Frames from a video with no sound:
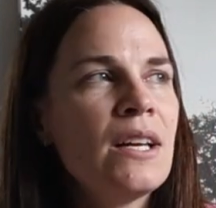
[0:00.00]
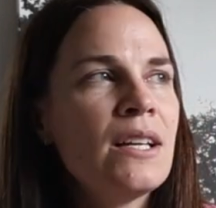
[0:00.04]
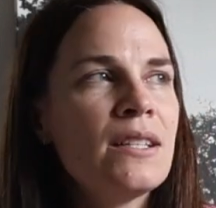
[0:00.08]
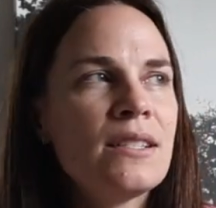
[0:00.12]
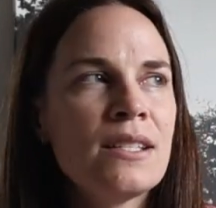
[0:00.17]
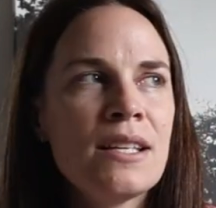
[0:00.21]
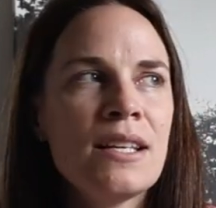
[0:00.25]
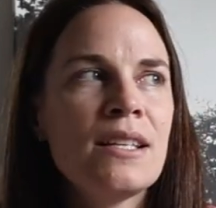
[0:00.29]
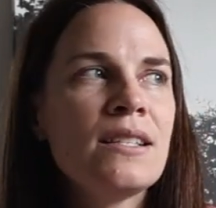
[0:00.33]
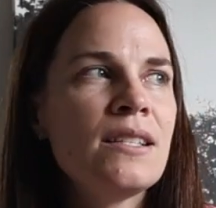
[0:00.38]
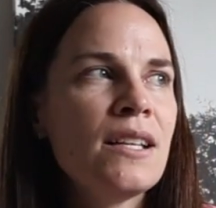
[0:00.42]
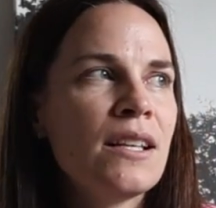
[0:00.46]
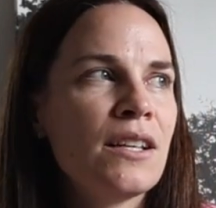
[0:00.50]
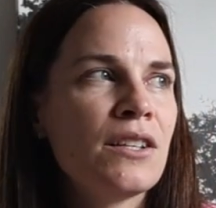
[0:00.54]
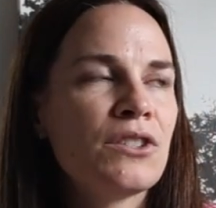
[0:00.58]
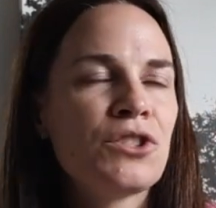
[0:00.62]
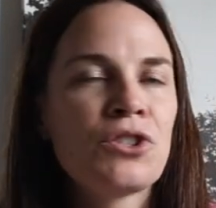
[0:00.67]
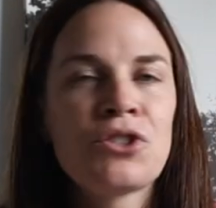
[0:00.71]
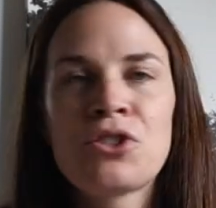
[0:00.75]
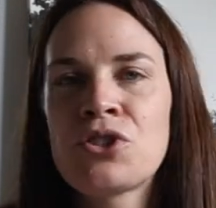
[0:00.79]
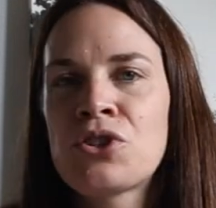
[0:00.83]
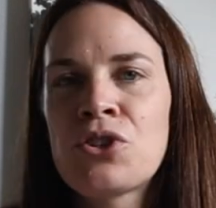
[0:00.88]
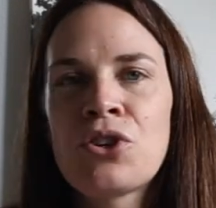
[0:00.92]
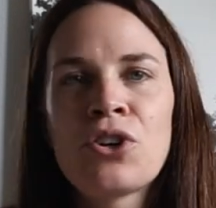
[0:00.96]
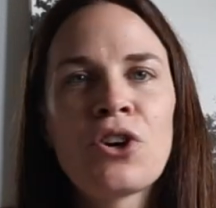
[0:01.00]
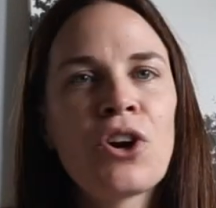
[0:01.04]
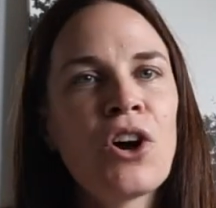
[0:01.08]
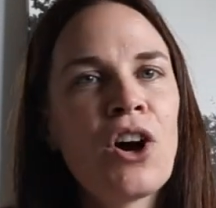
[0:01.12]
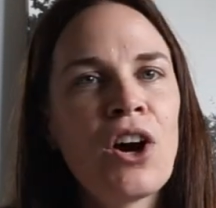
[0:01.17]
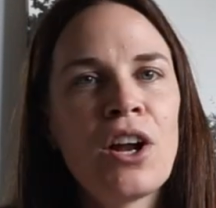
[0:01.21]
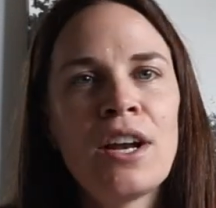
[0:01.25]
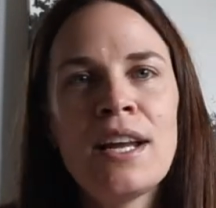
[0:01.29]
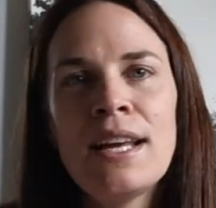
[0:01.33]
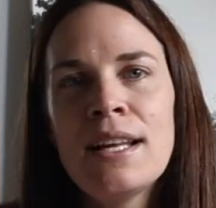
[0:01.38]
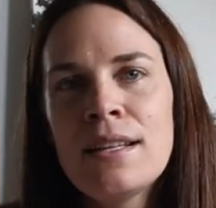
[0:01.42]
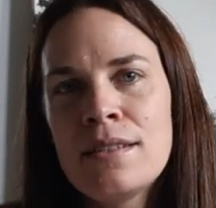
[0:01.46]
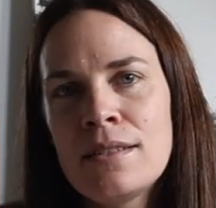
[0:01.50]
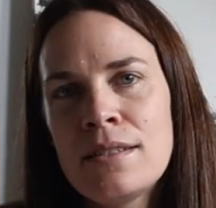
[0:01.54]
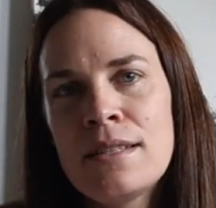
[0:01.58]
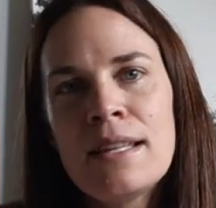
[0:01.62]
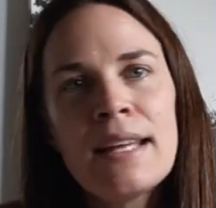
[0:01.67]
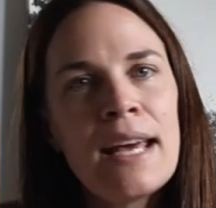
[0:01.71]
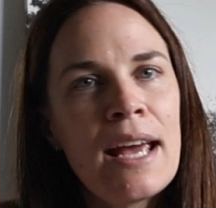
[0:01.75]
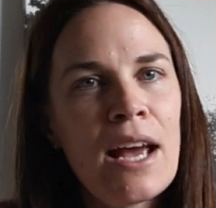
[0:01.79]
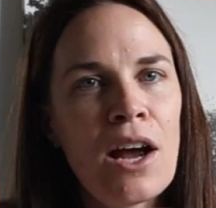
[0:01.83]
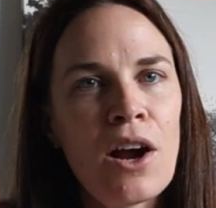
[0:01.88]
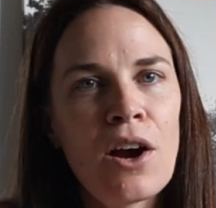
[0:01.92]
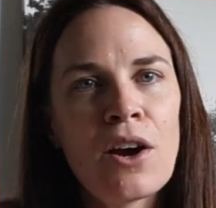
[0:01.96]
It's easy to just turn on. It's
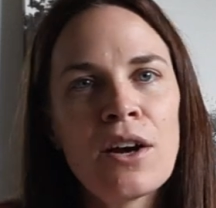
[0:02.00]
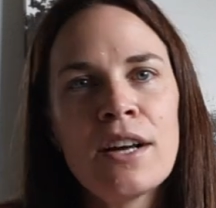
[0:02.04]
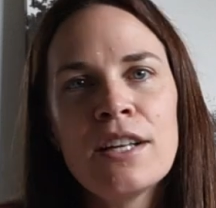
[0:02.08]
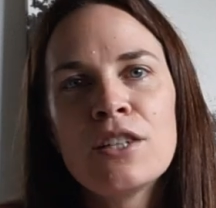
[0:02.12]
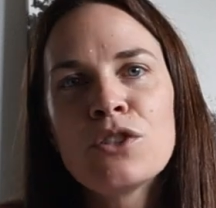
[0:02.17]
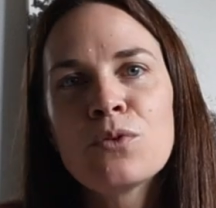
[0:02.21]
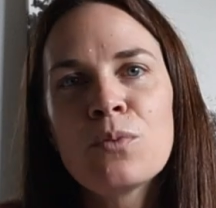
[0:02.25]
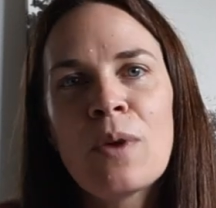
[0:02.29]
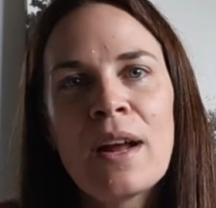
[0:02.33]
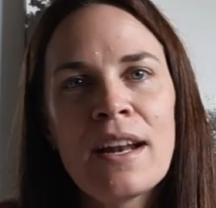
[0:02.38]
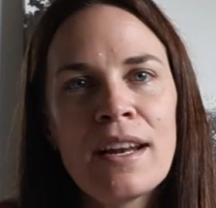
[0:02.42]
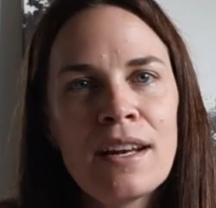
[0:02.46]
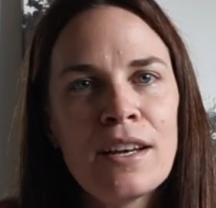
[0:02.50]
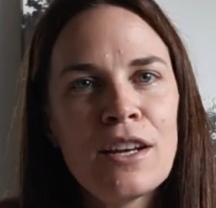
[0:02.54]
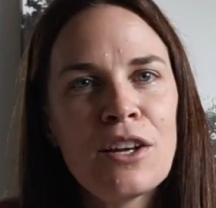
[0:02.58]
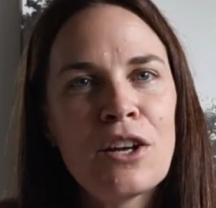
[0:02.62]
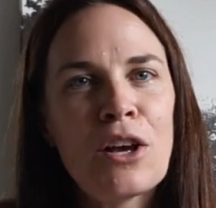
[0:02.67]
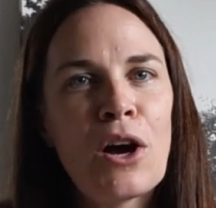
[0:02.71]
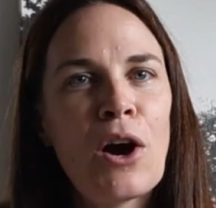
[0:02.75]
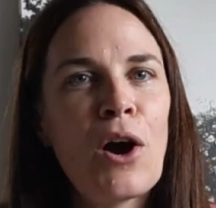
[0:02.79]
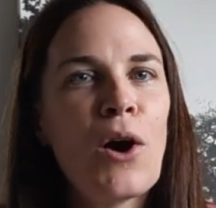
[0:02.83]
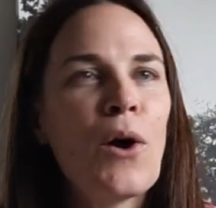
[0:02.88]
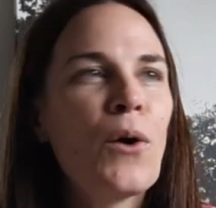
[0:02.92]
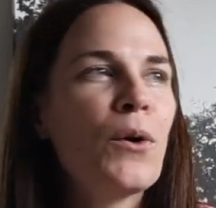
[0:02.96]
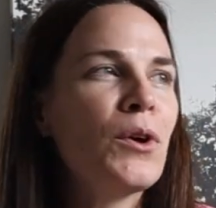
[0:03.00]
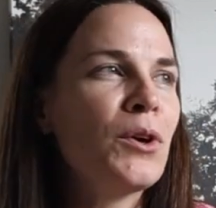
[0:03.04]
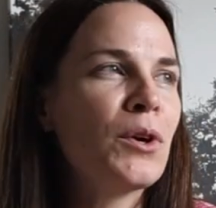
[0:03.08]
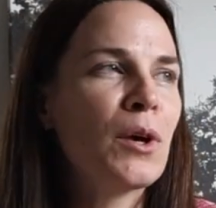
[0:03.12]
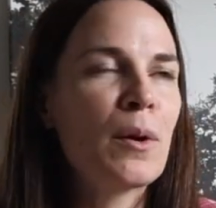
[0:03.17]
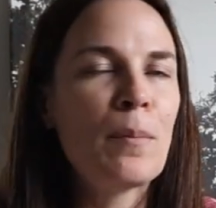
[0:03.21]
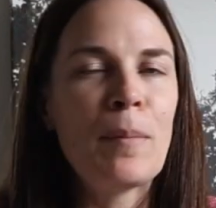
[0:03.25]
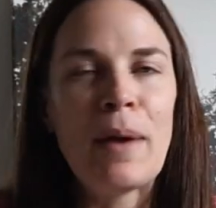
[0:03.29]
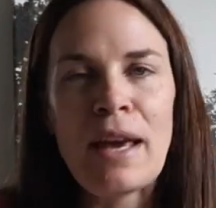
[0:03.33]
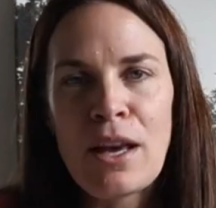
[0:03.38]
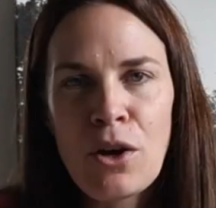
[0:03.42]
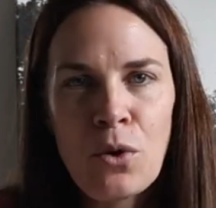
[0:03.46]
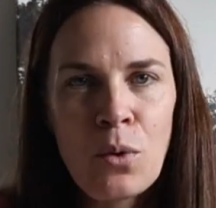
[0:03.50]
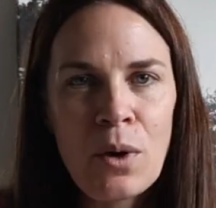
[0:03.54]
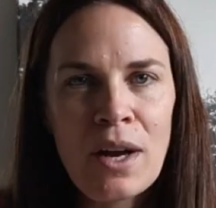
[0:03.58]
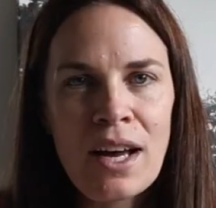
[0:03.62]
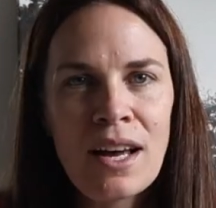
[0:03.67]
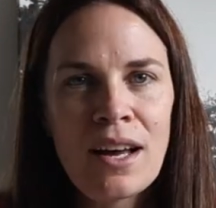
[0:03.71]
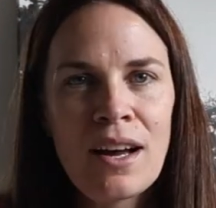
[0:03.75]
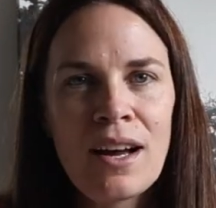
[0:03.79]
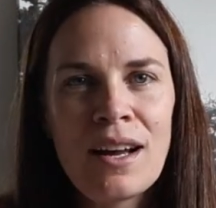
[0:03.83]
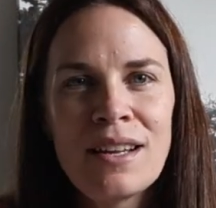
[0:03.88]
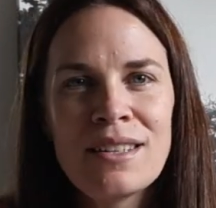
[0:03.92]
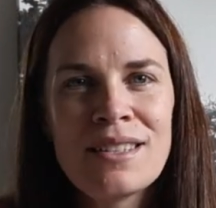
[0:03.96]
there. It's ready to go. You can make
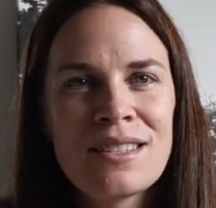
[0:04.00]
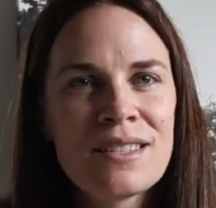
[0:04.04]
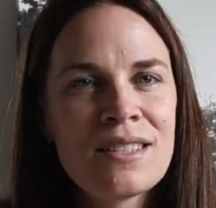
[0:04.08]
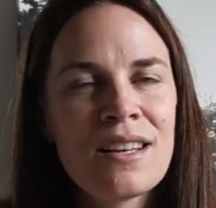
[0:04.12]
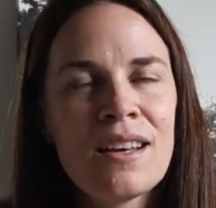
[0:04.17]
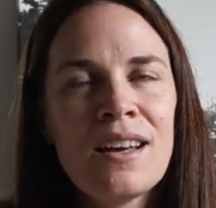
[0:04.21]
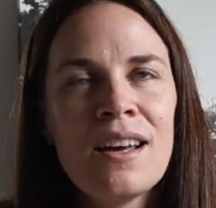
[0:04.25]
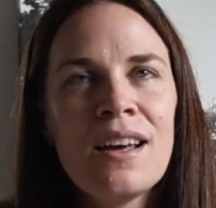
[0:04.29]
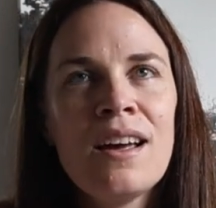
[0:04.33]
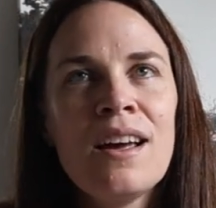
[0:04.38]
quick cuts.